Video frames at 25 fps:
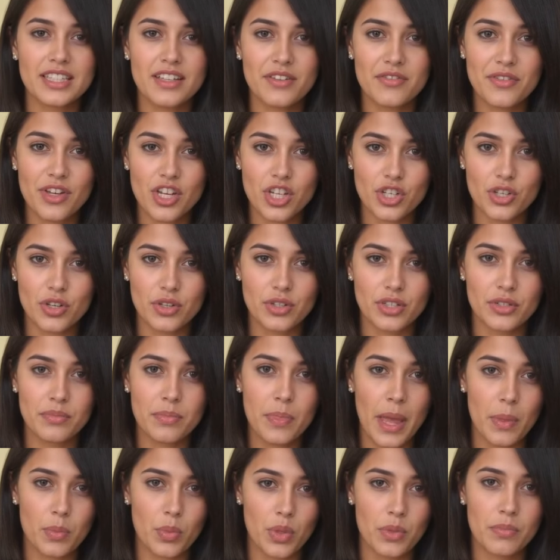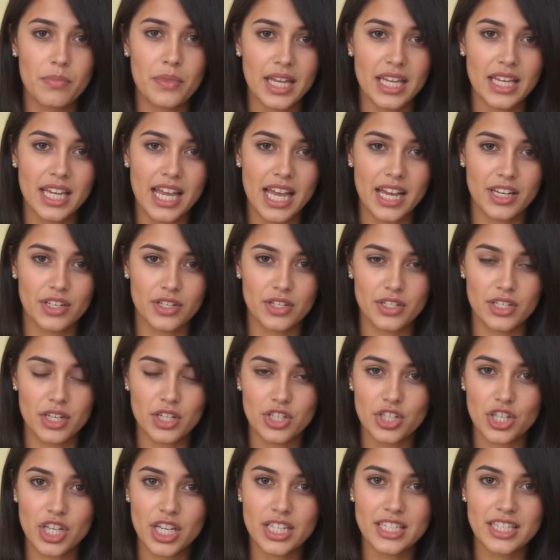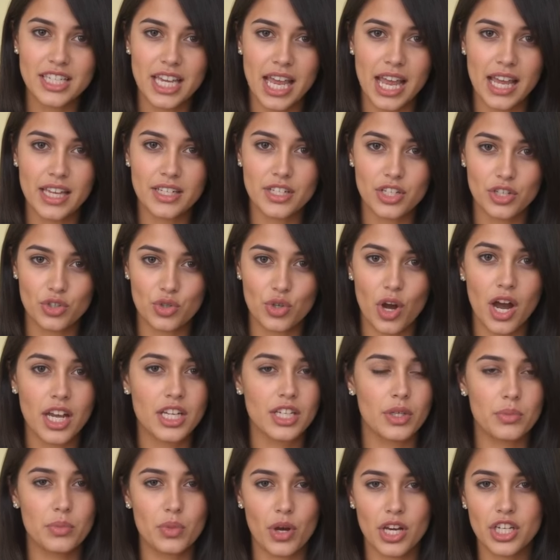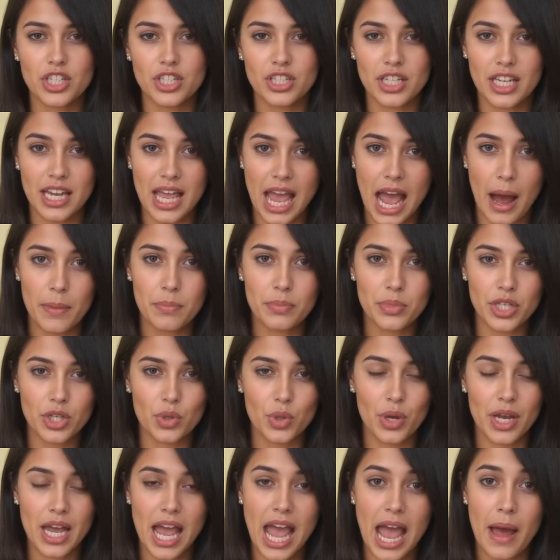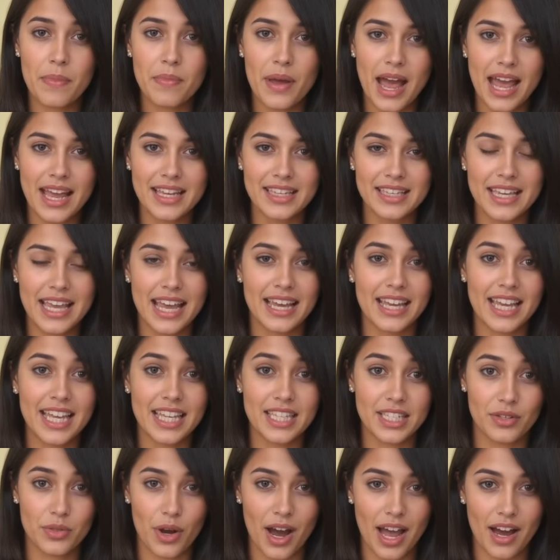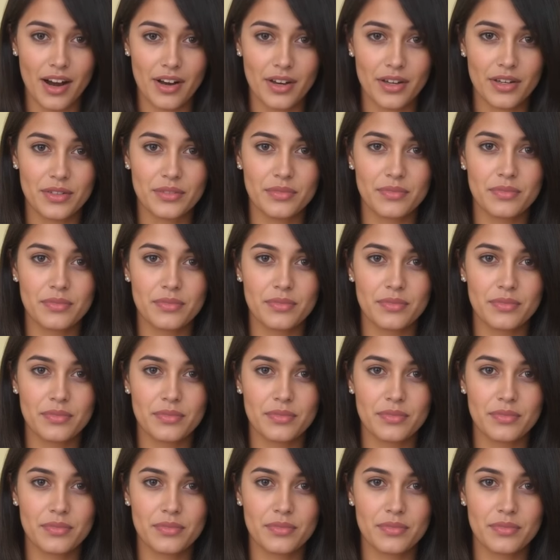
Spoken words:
officials met with mediators on Tuesday to try to bridge the gap between Hamas and Israel.